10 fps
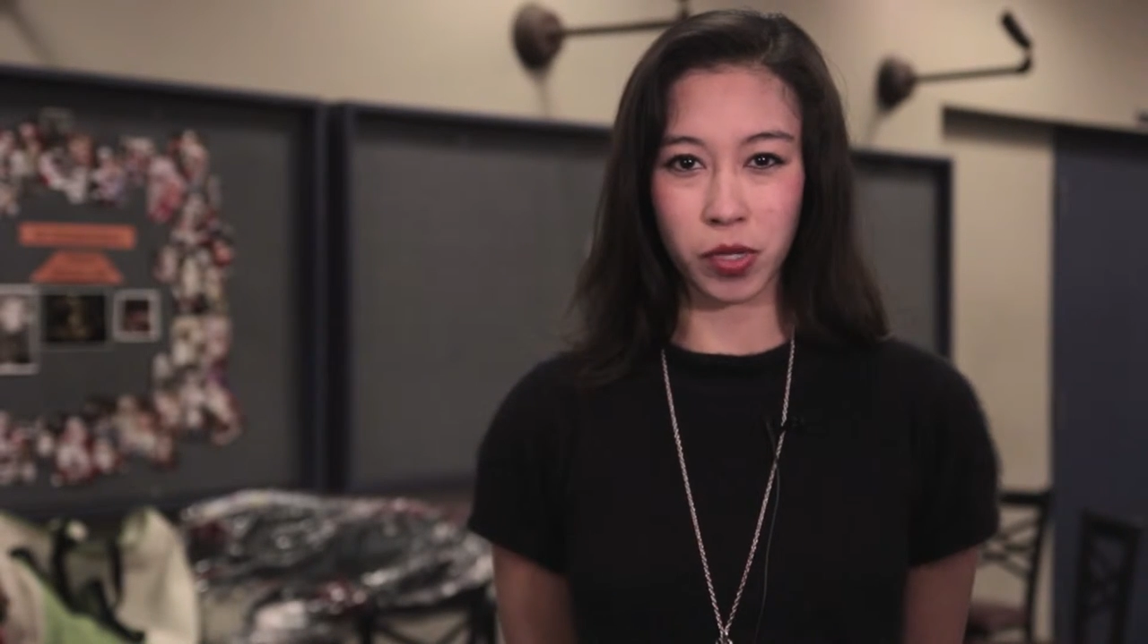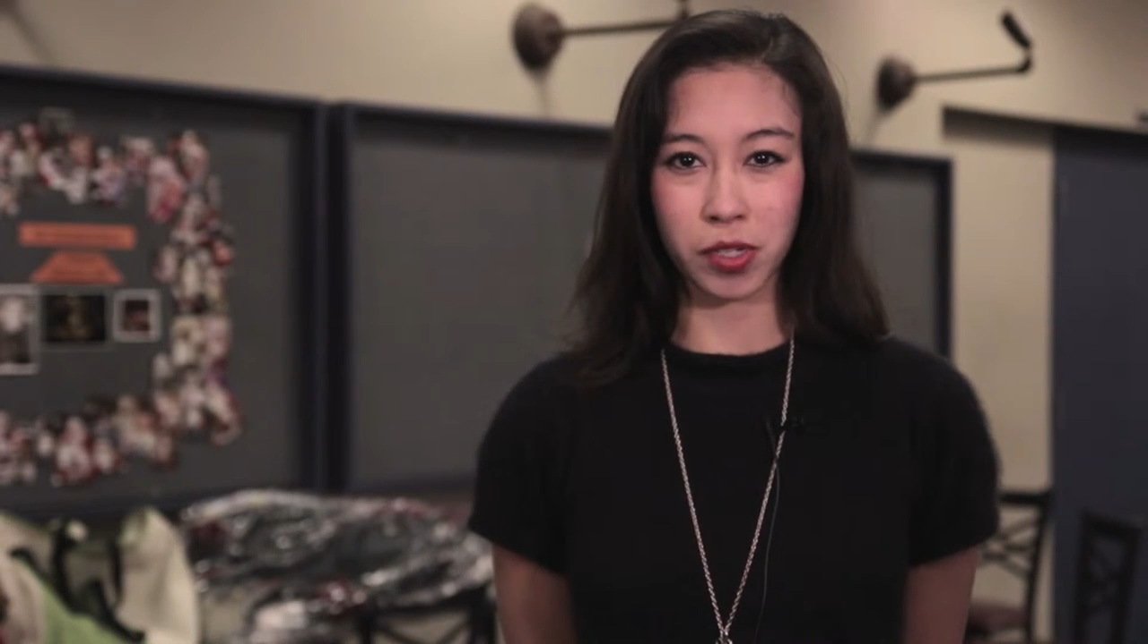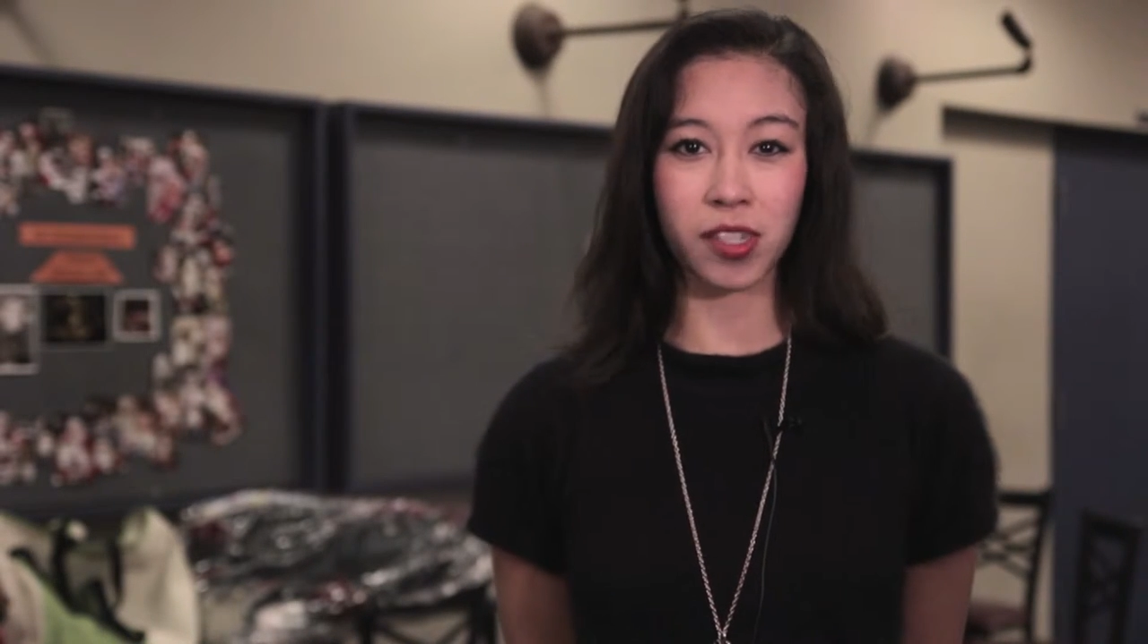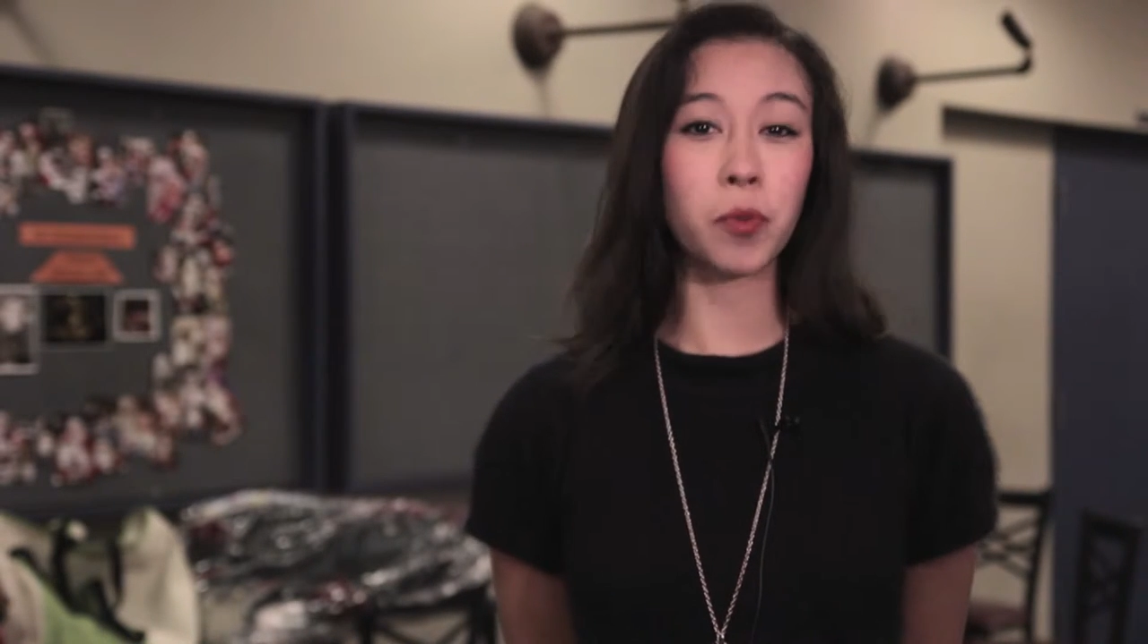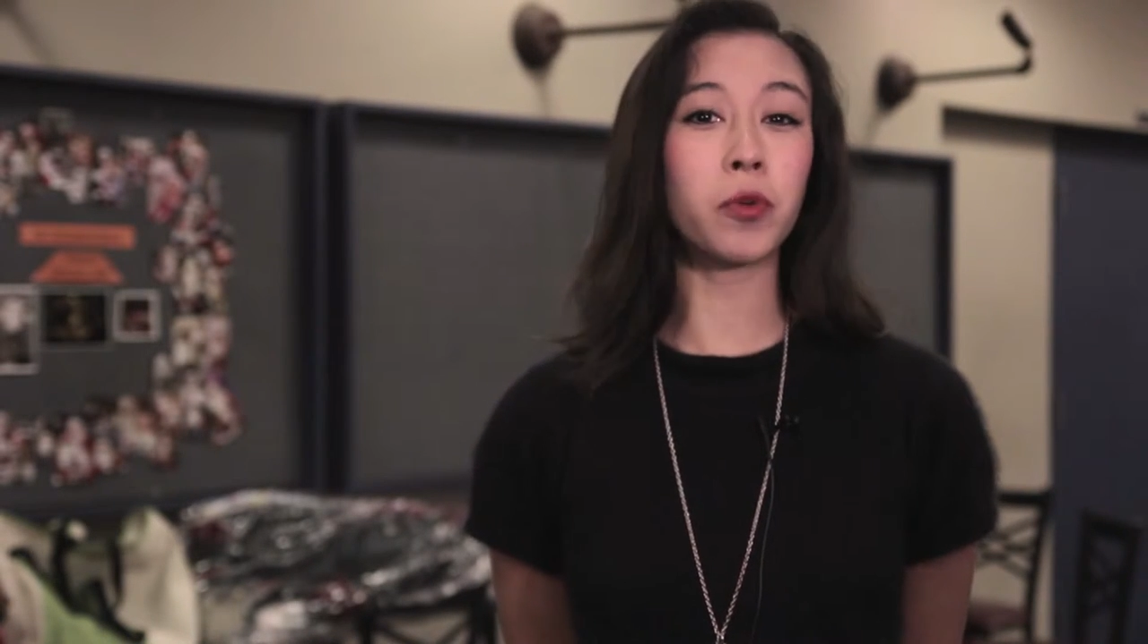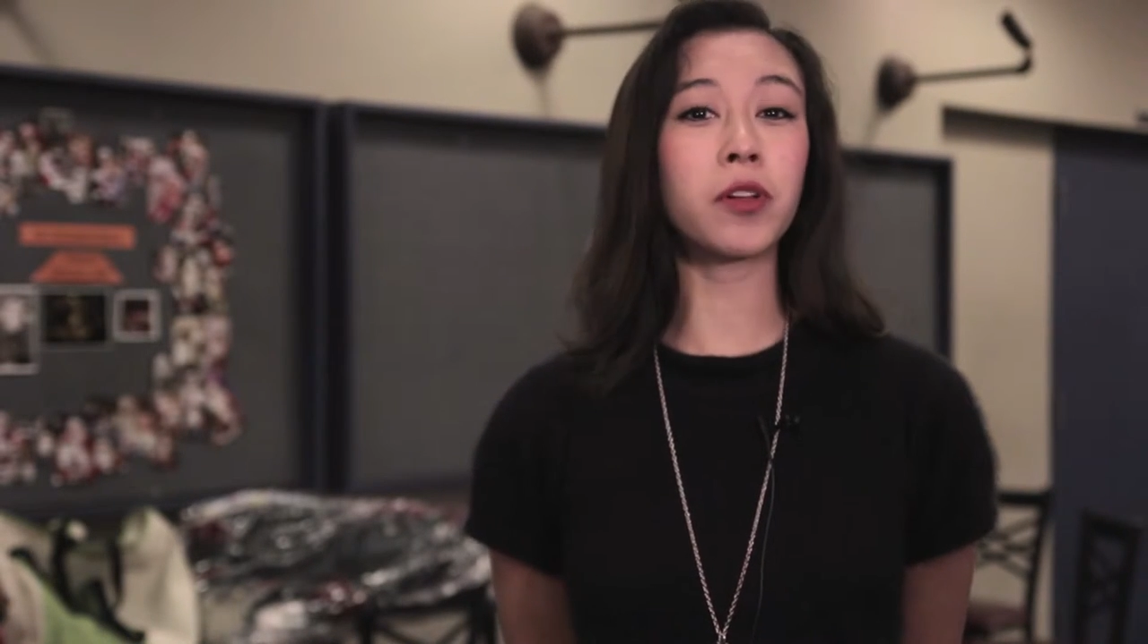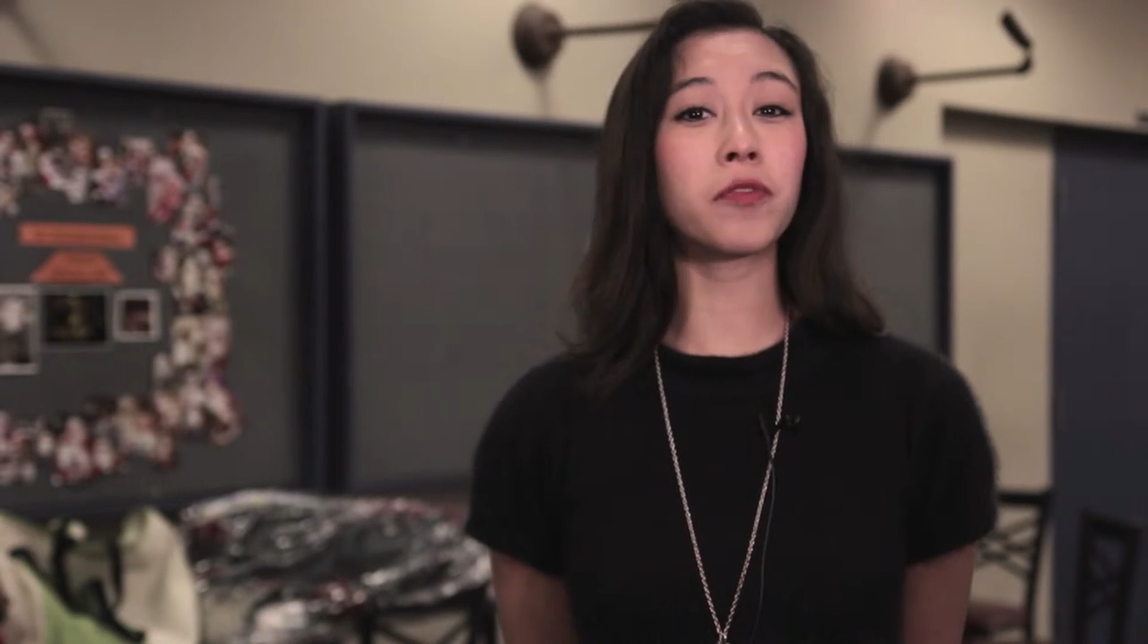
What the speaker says: be someone